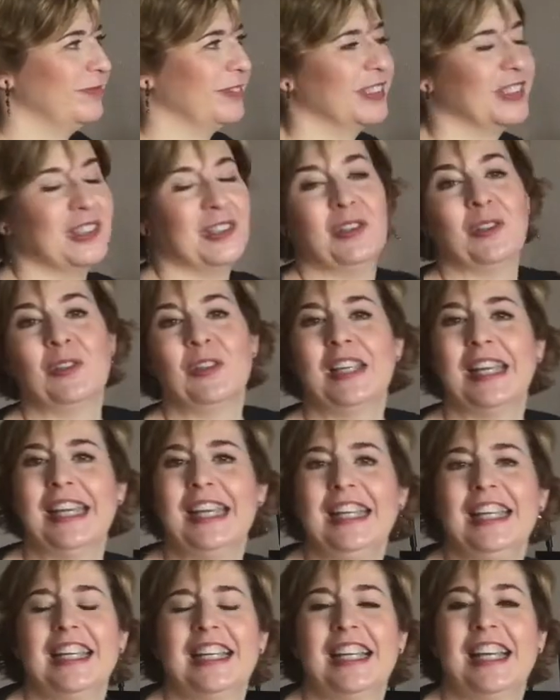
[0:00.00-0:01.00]

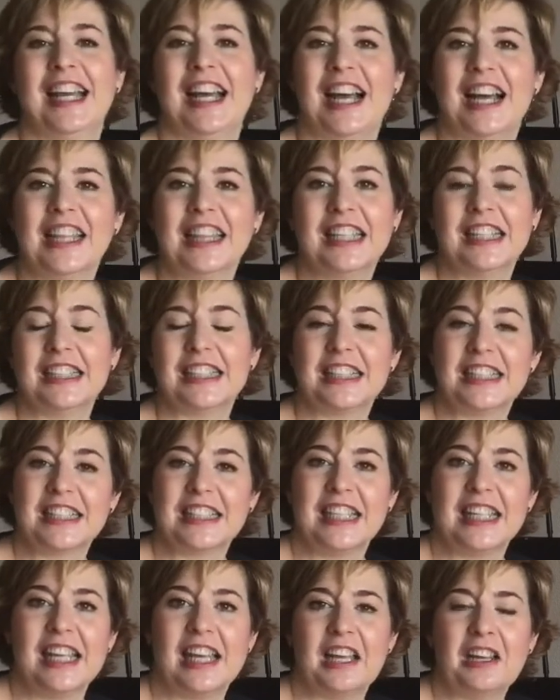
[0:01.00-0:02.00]
Okay? And this is
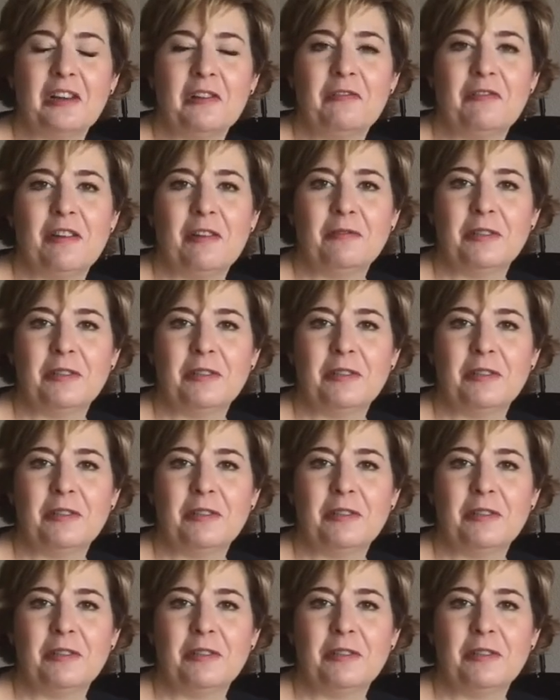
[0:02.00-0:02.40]
the end of our